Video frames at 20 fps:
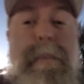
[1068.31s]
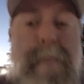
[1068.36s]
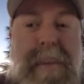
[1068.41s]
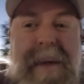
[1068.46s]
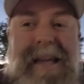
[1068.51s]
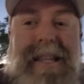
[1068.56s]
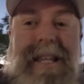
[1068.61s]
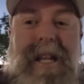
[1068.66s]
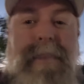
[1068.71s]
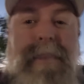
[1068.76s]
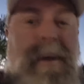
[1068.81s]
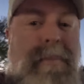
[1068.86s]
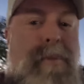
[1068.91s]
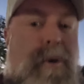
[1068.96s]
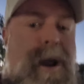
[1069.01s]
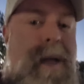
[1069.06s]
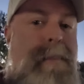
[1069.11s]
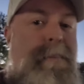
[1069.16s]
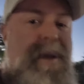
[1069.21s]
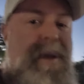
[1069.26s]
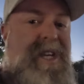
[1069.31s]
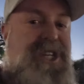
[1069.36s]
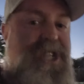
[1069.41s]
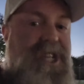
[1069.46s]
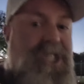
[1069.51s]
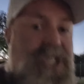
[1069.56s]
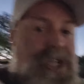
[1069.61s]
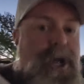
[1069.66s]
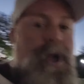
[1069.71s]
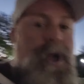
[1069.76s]
Be a little bit more
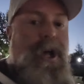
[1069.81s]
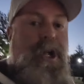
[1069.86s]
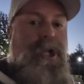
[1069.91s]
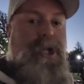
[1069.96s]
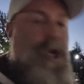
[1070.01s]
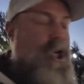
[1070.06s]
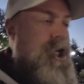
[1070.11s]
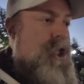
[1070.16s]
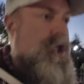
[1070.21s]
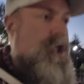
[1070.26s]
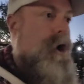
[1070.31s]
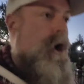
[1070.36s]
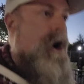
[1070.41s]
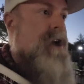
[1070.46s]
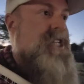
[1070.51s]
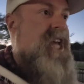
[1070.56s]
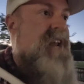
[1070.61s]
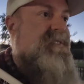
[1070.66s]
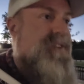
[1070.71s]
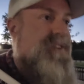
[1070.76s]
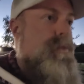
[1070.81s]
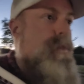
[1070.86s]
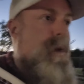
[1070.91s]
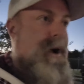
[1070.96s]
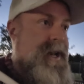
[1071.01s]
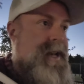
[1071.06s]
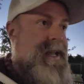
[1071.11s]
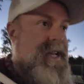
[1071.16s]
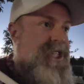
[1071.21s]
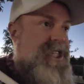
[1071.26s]
ambitious. Look at the content for
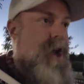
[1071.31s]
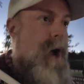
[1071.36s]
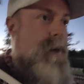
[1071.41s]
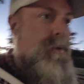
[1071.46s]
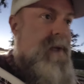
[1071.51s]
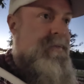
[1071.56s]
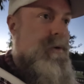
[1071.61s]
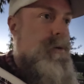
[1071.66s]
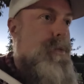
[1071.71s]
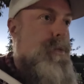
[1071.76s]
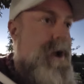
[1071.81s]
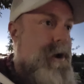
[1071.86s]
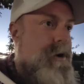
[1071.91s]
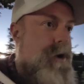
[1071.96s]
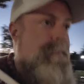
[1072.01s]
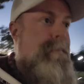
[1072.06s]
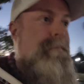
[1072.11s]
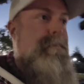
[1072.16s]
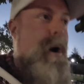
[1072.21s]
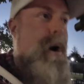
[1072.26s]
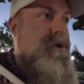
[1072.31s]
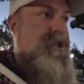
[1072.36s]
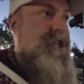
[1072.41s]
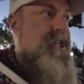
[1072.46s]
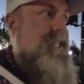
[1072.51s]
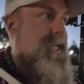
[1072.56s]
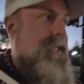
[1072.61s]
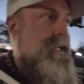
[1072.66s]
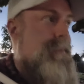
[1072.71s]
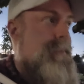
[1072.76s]
what it is, not whatever weird
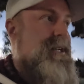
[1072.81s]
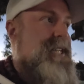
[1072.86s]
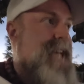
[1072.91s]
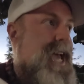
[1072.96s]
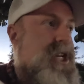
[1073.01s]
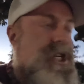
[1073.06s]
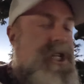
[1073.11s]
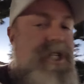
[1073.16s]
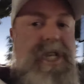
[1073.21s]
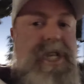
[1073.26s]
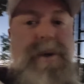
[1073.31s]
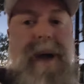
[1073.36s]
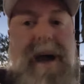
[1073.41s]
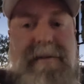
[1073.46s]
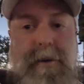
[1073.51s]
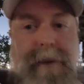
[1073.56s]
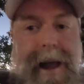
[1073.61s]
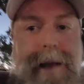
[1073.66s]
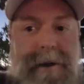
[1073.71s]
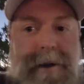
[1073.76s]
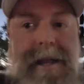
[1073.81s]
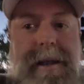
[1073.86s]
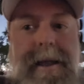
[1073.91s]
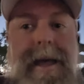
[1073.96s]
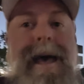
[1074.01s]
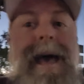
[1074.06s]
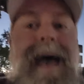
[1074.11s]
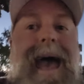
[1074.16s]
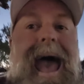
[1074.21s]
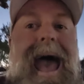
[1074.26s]
emotions and limitations that you have around
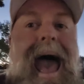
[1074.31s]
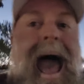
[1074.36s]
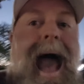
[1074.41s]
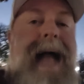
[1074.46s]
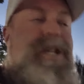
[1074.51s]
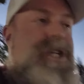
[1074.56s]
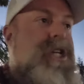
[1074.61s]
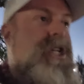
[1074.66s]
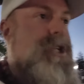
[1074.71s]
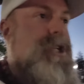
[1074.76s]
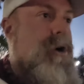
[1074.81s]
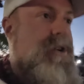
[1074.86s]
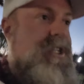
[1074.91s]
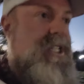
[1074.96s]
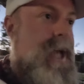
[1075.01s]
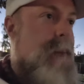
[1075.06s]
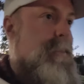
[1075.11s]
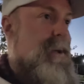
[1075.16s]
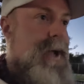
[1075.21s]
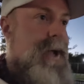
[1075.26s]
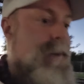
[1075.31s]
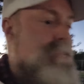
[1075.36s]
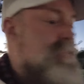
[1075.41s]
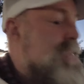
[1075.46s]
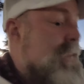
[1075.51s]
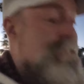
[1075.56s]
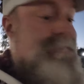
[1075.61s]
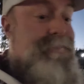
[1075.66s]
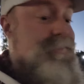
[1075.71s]
it. Actually start stepping up.